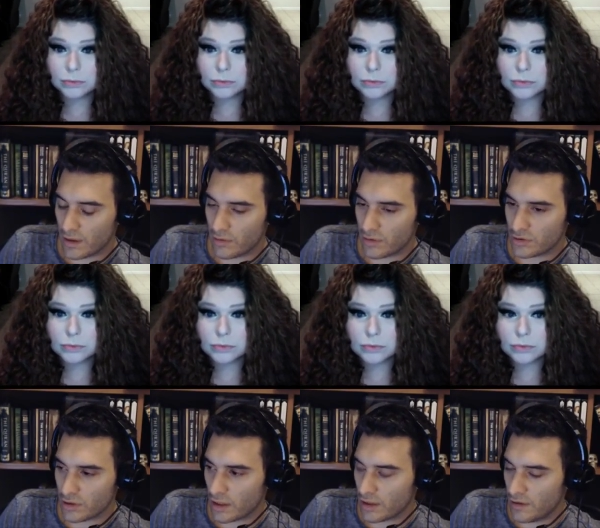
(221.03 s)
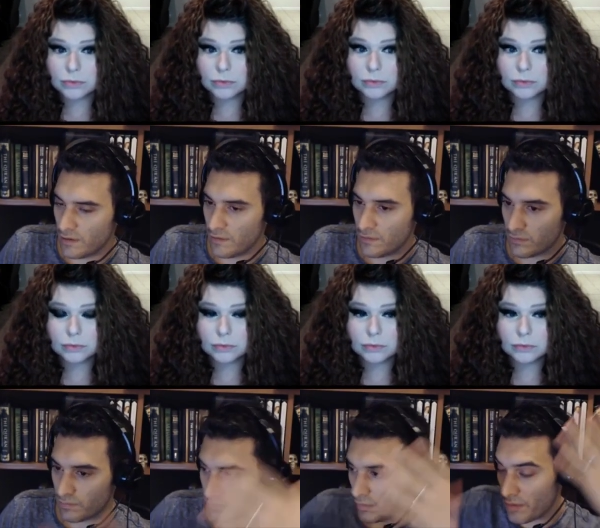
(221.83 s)
Speaker 1: Christian like he's
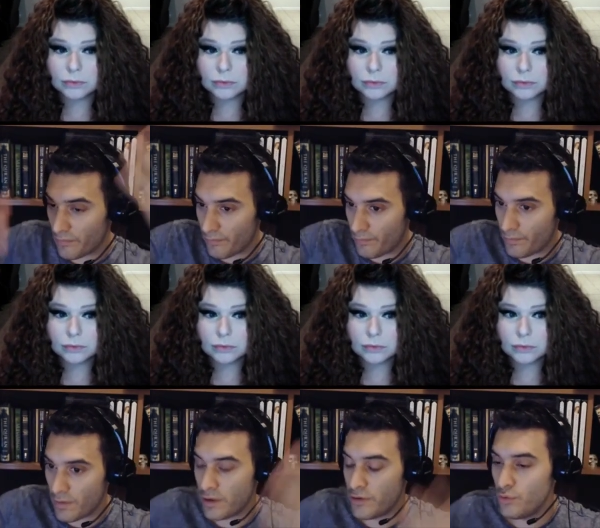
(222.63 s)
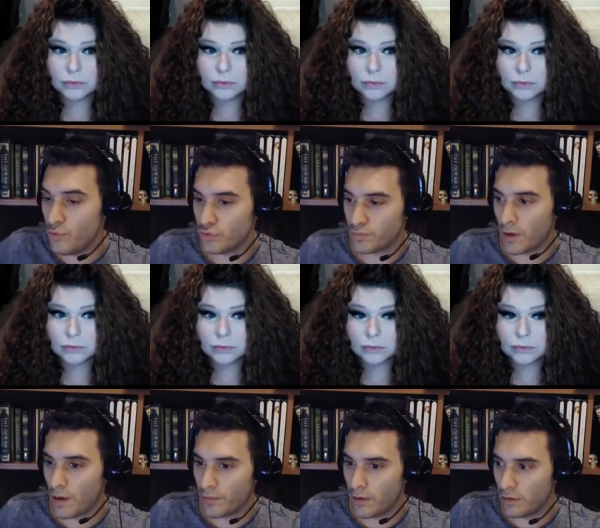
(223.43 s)
a a huge
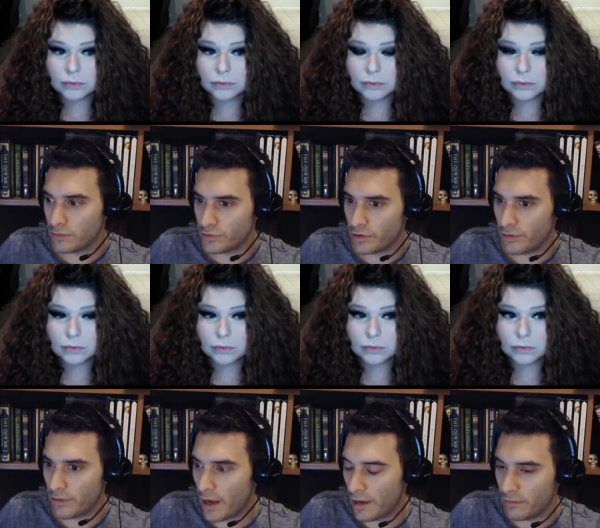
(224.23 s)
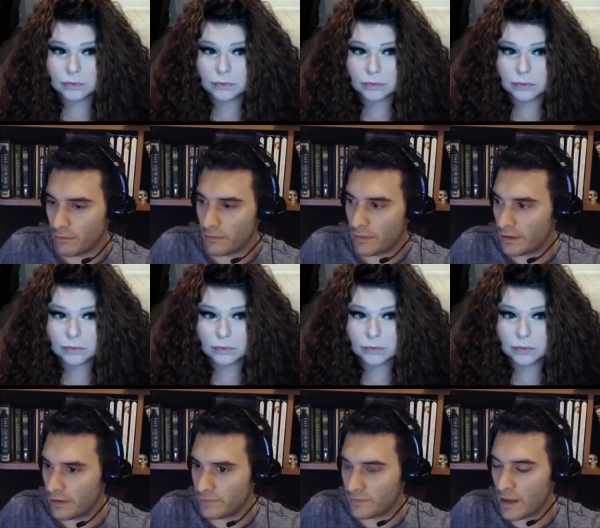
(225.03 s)
pop culture idol and
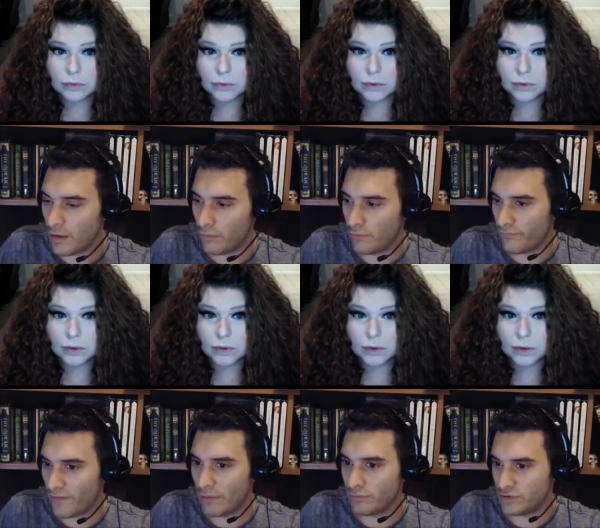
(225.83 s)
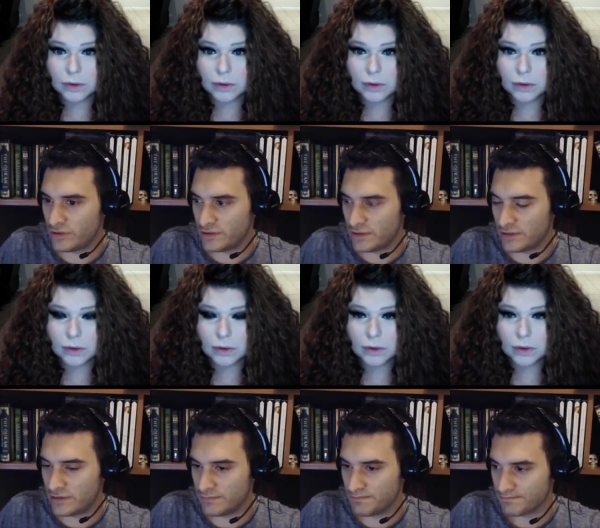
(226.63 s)
he's now found
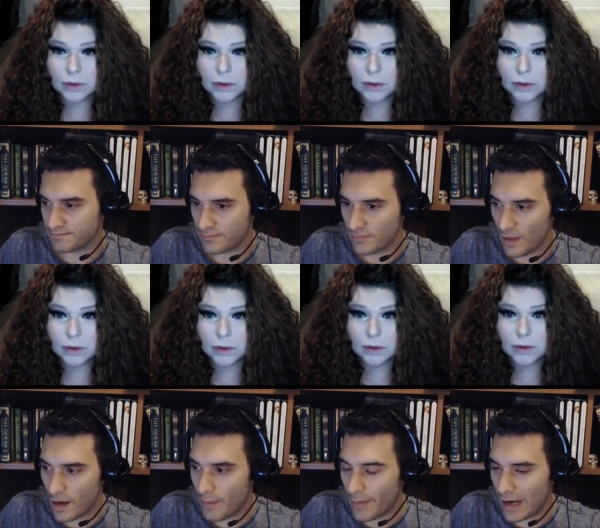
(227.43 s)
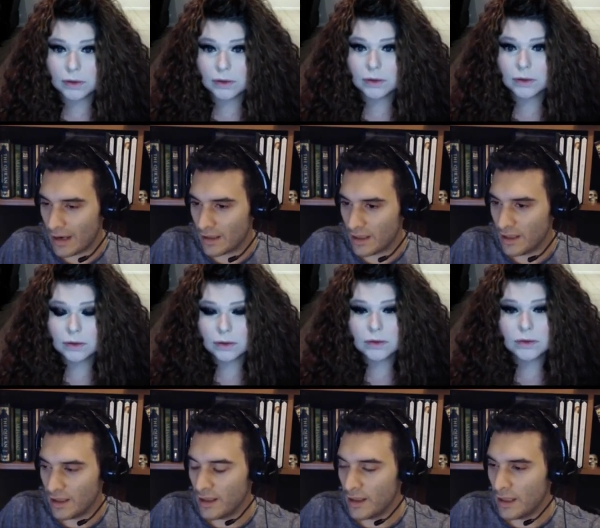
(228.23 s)
Jesus apparently
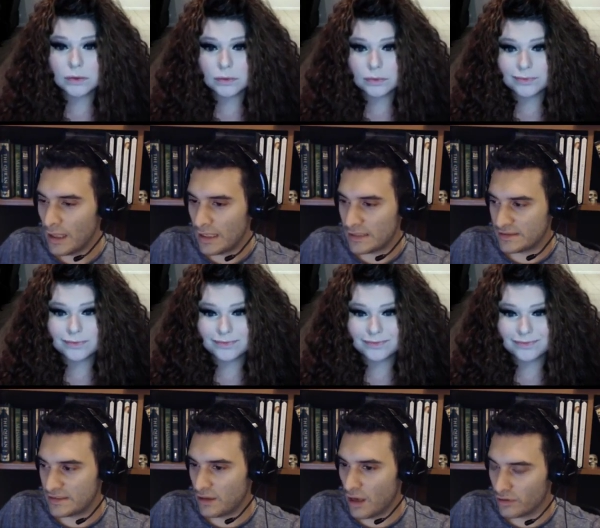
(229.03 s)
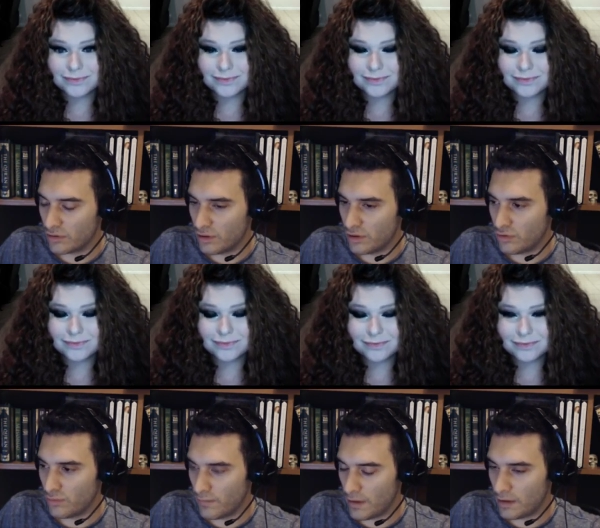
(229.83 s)
is he not going to
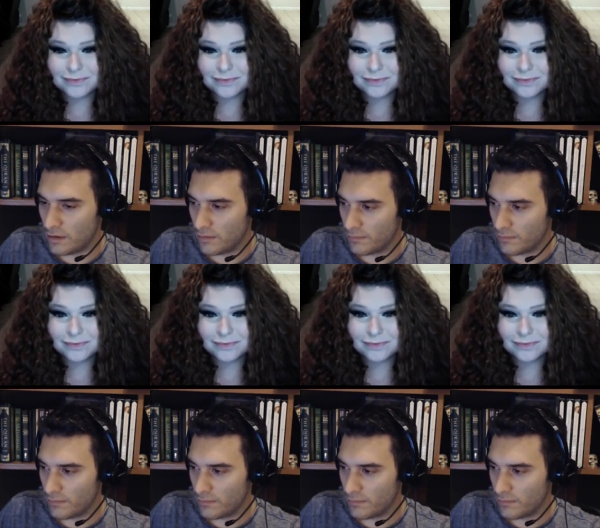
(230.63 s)
make